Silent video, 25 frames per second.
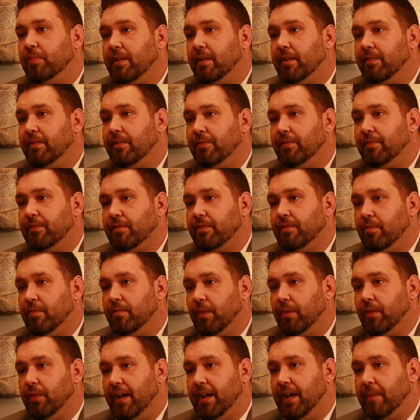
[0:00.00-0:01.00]
of difference in
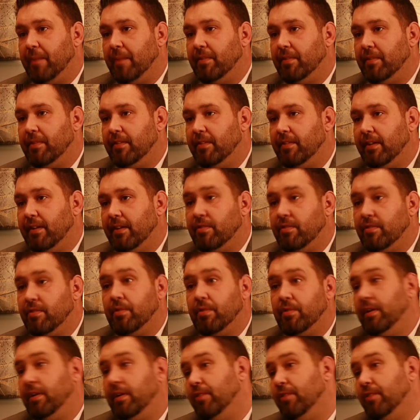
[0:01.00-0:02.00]
what happens in the next
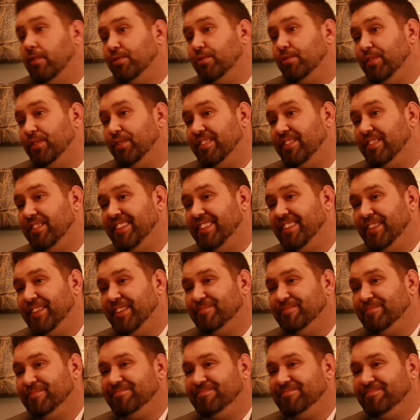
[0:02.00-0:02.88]
30 years in real estate,